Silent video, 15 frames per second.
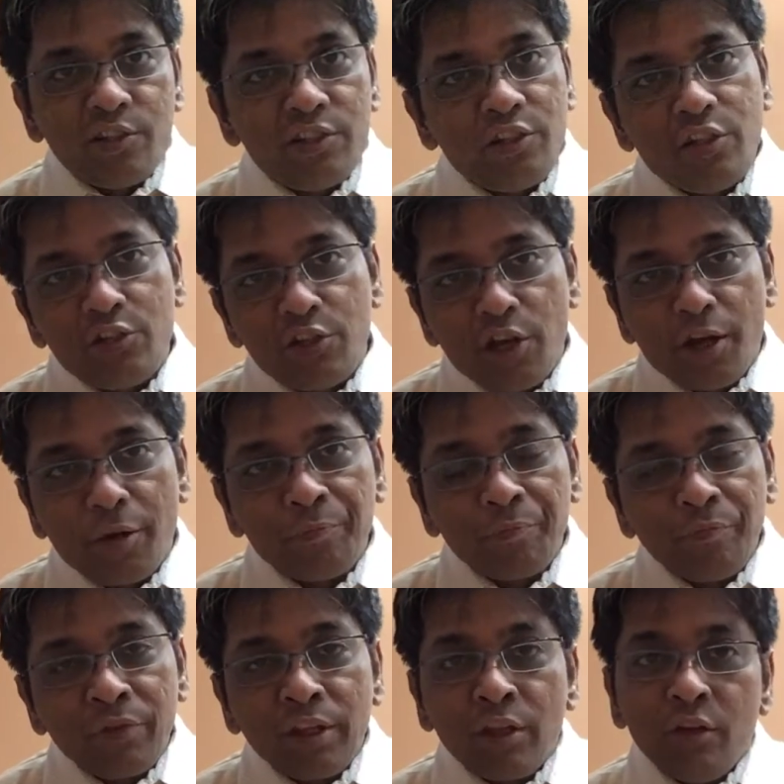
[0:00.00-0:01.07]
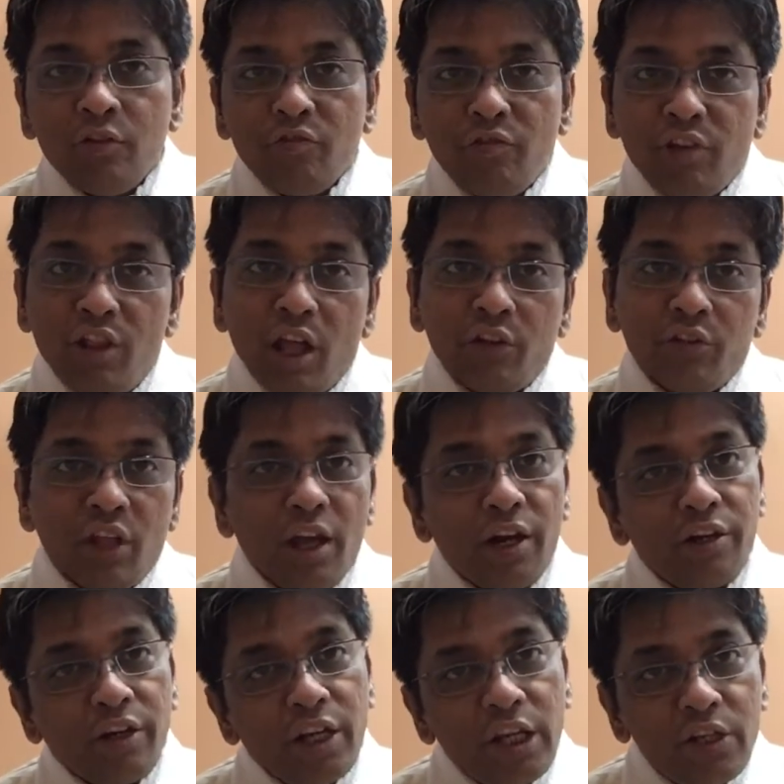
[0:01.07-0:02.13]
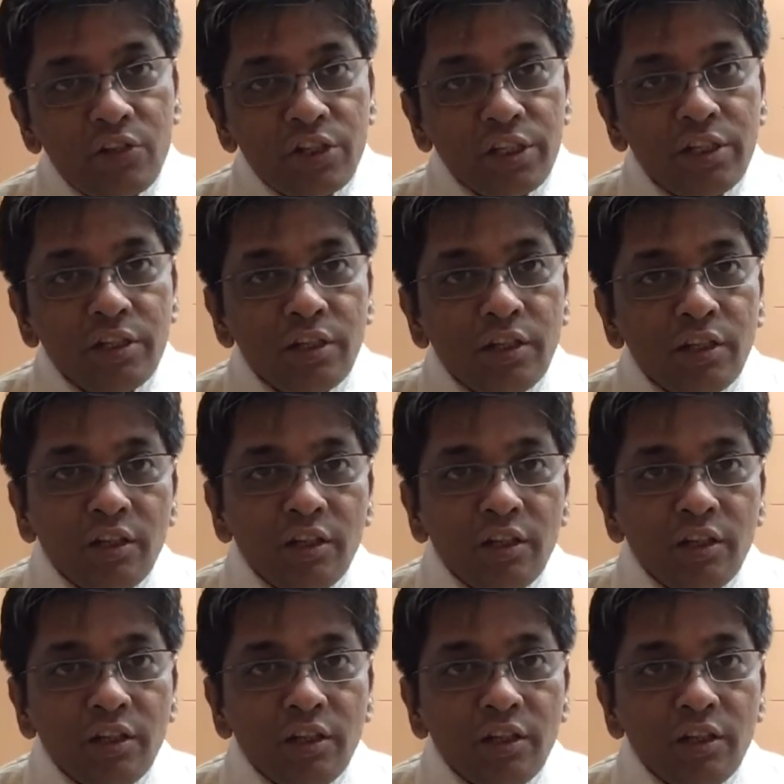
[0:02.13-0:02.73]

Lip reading: in India. Vedanta at 80,